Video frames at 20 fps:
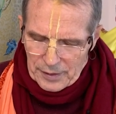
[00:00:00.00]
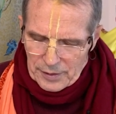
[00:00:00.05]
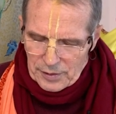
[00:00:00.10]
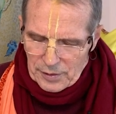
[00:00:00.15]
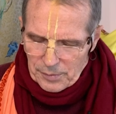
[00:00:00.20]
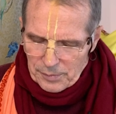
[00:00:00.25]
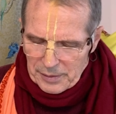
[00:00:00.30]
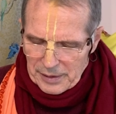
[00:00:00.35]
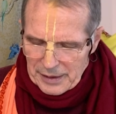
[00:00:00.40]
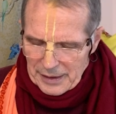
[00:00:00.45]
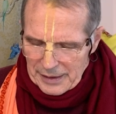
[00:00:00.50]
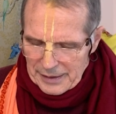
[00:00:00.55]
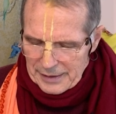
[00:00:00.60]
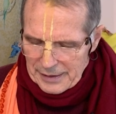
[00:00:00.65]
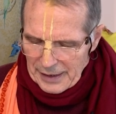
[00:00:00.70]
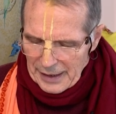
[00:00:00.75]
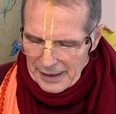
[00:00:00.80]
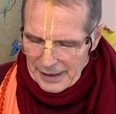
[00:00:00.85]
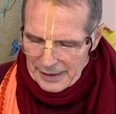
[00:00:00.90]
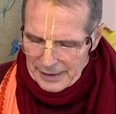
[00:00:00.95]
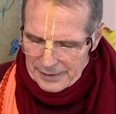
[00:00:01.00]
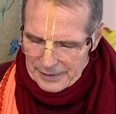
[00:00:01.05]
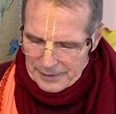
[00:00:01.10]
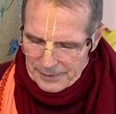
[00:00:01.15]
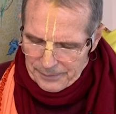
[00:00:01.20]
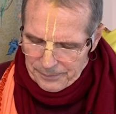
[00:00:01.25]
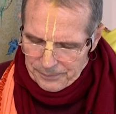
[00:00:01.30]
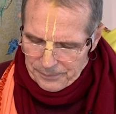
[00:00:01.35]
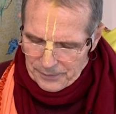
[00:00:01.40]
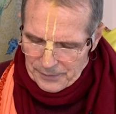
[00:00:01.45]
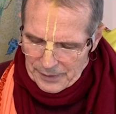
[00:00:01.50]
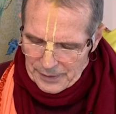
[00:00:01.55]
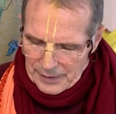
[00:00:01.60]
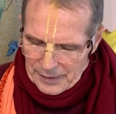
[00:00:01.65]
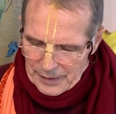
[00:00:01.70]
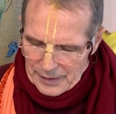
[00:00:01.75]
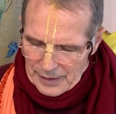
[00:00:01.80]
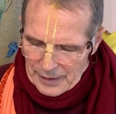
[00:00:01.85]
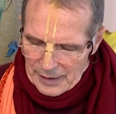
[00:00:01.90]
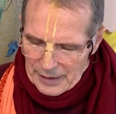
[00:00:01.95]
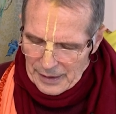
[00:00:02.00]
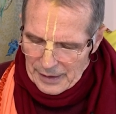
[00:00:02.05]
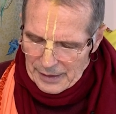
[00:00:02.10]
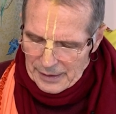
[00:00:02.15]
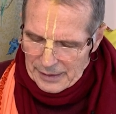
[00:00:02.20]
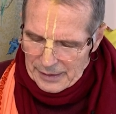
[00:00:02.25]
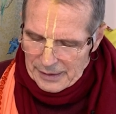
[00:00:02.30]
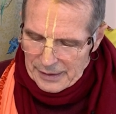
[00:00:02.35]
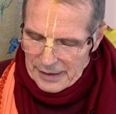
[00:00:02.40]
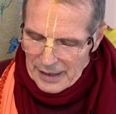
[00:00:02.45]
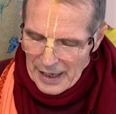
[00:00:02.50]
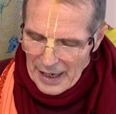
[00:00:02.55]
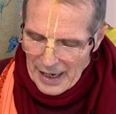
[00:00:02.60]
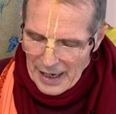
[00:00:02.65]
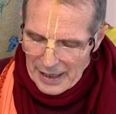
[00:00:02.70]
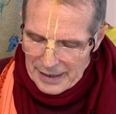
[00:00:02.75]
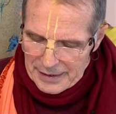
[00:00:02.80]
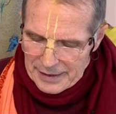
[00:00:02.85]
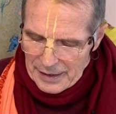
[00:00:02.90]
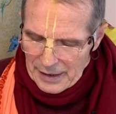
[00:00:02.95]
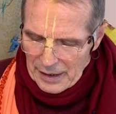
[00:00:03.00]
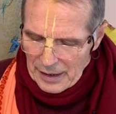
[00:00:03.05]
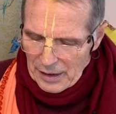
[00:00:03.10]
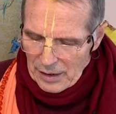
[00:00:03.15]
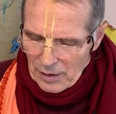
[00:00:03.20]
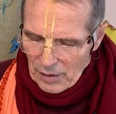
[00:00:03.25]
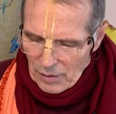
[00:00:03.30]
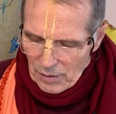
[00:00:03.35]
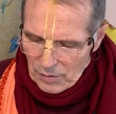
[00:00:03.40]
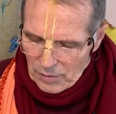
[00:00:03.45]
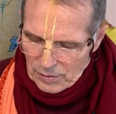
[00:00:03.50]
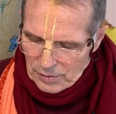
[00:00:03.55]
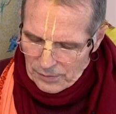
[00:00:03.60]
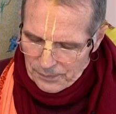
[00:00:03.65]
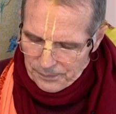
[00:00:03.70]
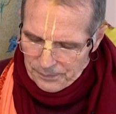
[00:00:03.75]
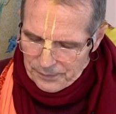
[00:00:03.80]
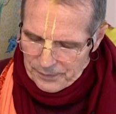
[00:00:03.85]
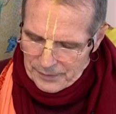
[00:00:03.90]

to be attained. That alone